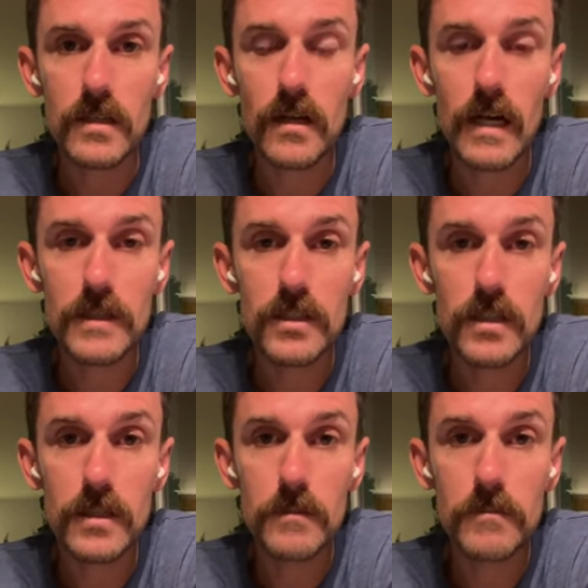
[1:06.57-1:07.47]
Climbing
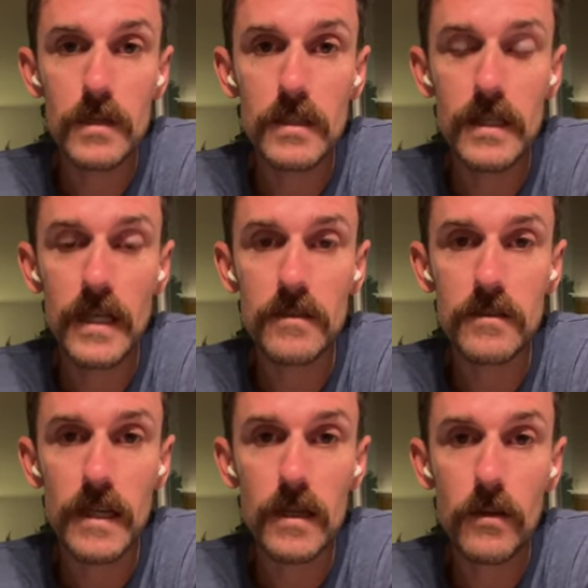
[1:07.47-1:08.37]
Gym down
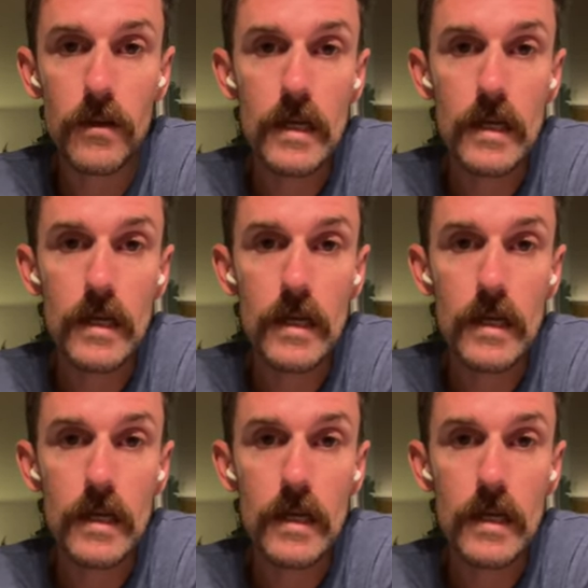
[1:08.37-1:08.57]
south.